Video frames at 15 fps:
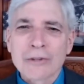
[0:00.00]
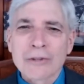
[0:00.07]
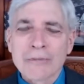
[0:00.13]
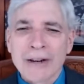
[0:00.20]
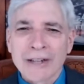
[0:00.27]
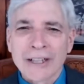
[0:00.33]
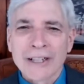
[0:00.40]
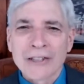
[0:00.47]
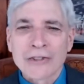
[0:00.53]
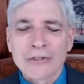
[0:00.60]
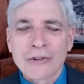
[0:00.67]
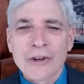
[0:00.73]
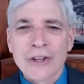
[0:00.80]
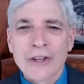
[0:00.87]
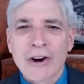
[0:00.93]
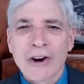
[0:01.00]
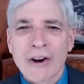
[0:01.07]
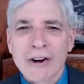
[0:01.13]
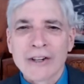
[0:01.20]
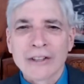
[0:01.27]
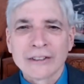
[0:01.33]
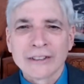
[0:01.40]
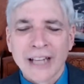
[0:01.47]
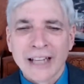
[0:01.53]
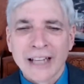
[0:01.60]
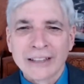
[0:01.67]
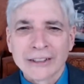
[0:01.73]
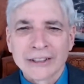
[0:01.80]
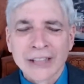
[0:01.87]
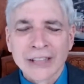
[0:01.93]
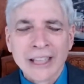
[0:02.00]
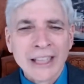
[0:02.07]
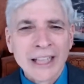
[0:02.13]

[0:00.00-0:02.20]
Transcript: Americans for their hard-earned dollars,